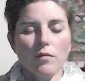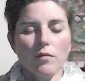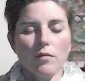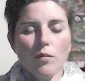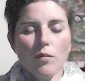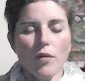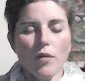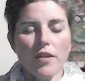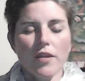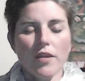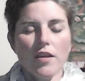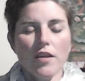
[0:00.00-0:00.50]

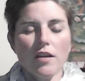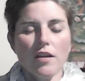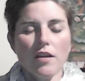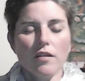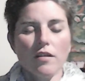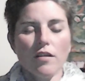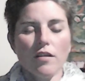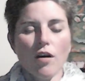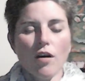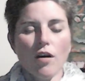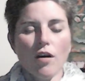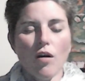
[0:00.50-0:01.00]
Breathing into
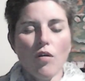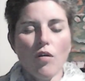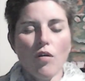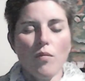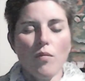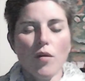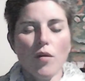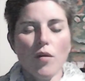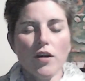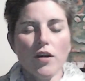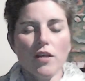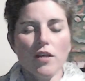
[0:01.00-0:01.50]
the whole
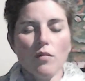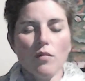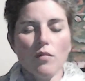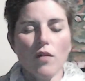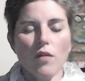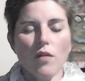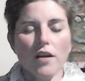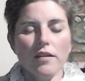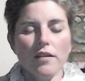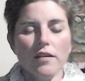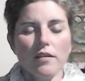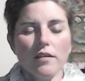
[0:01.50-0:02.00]
body at
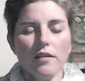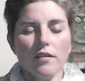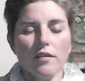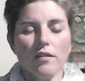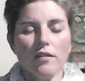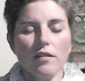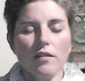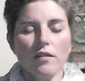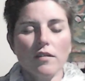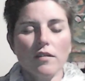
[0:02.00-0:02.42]
once.